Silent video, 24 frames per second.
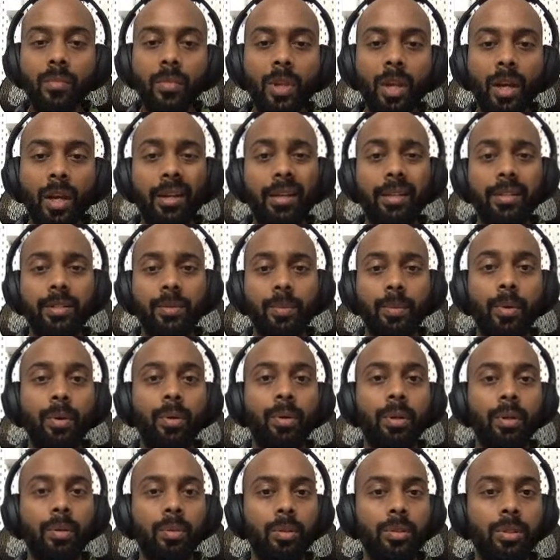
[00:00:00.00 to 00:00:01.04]
an
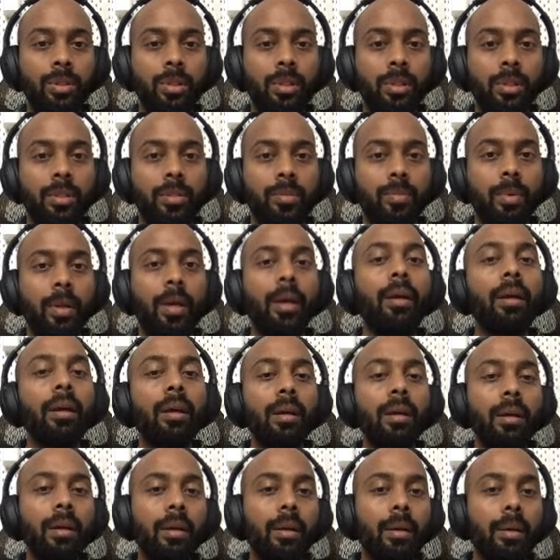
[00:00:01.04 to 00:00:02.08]
Explorer was on display.
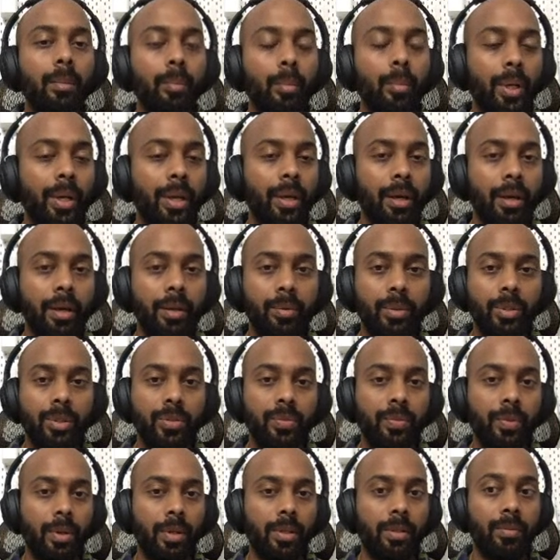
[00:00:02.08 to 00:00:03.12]
But yeah, it was
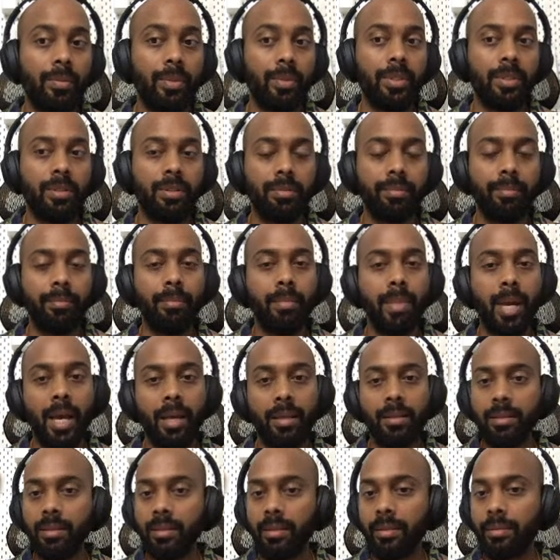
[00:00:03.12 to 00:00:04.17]
fun. It was
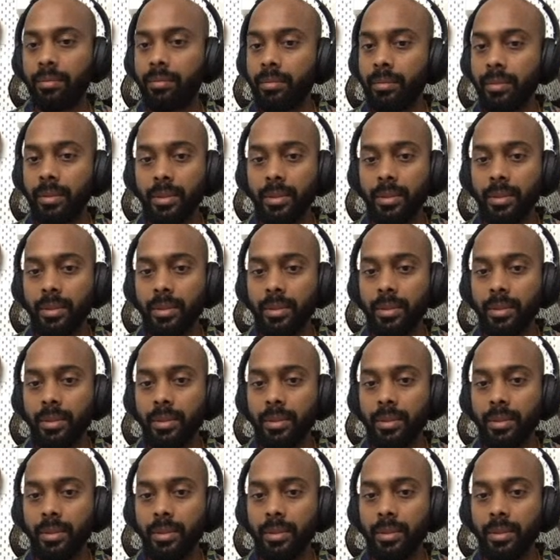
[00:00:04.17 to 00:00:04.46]
massive.